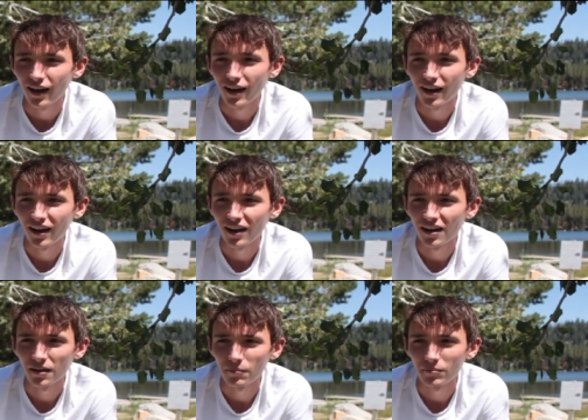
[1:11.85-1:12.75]

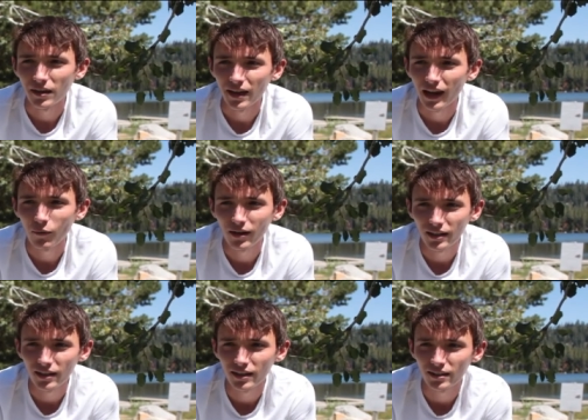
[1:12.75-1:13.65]
um, and I want
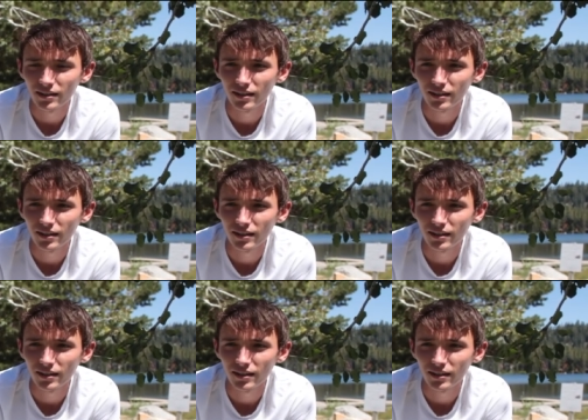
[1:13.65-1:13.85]
to.